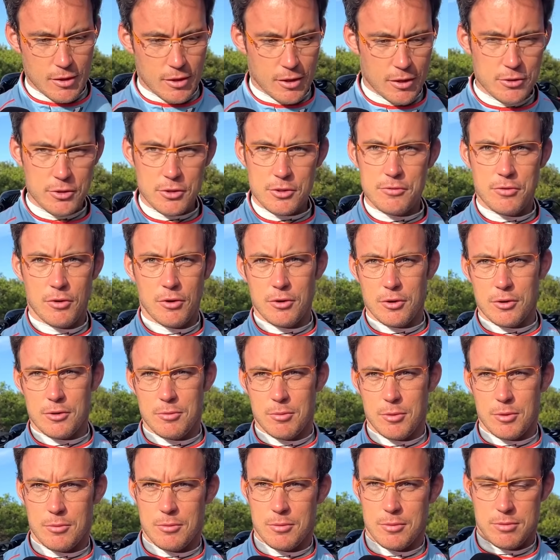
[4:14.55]
I just forgot
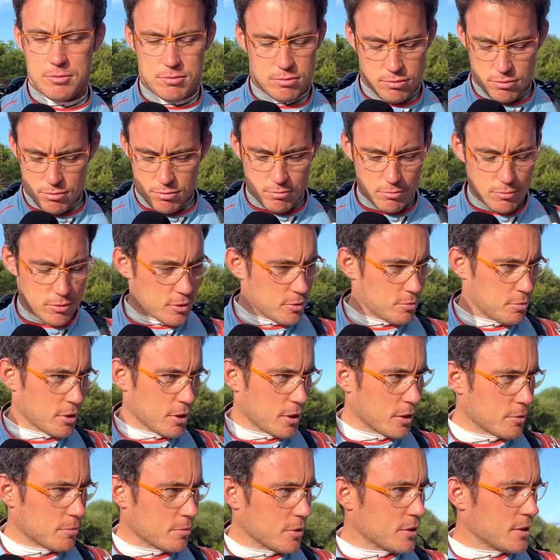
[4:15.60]
what was
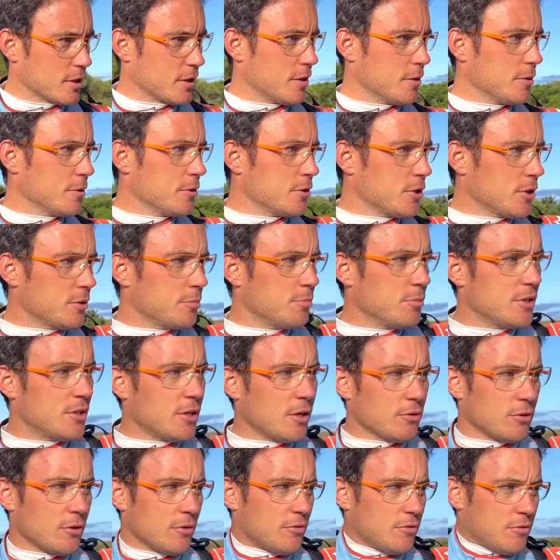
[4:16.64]
behind. Basically, just missed
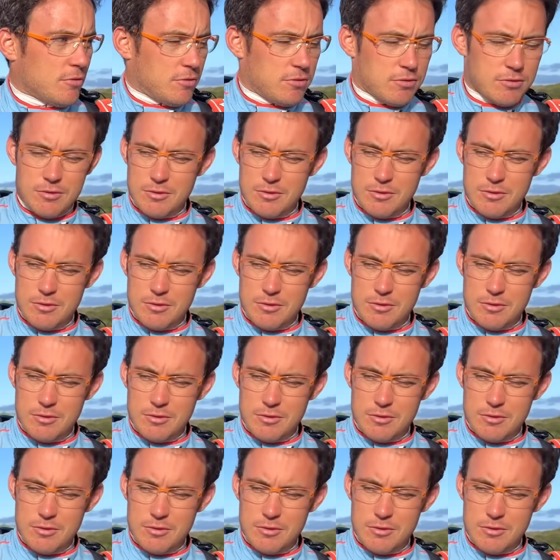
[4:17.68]
out of